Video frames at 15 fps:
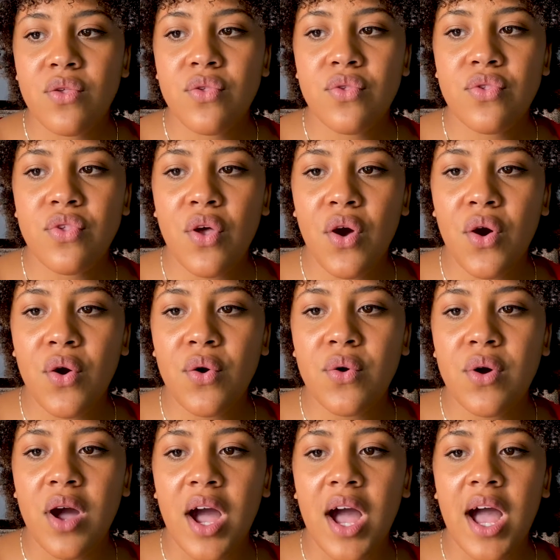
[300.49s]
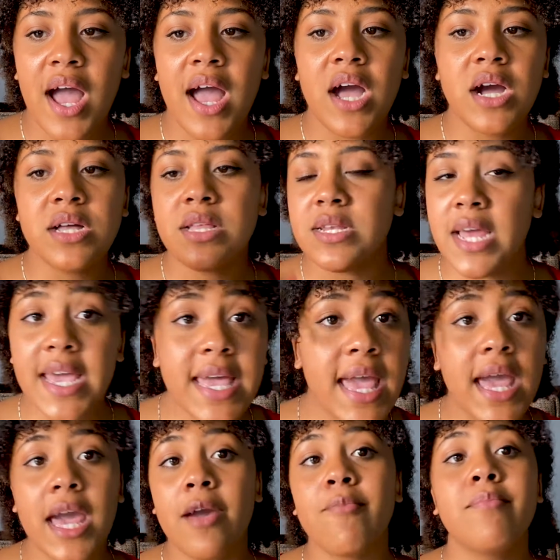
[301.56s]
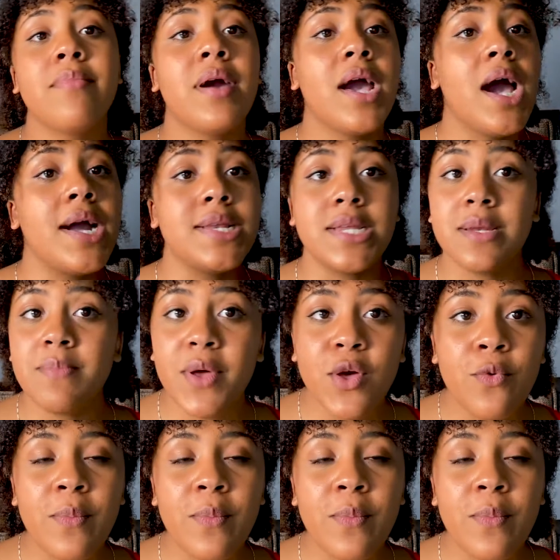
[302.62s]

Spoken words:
So the day came, I did my